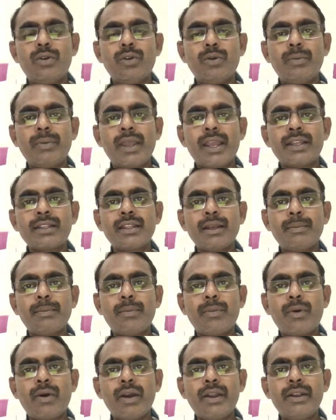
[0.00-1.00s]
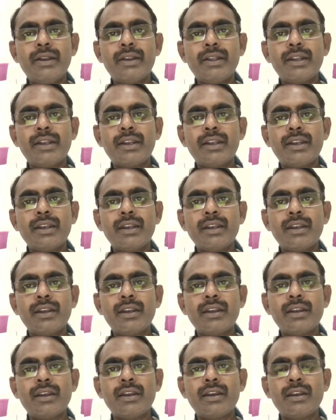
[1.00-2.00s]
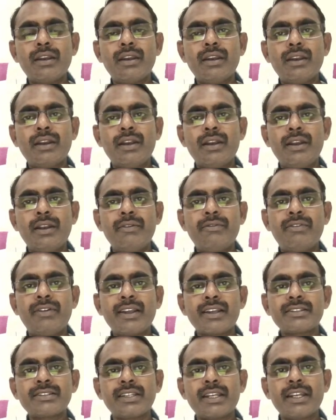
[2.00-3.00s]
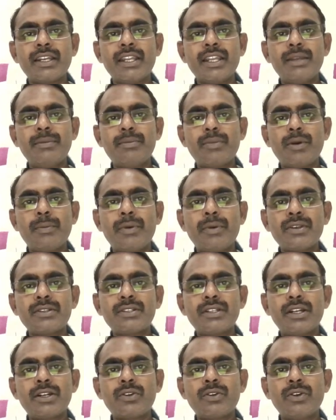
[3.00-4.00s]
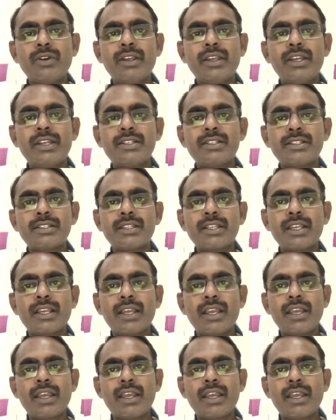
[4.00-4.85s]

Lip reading: to make the pointer deflection in proportional to its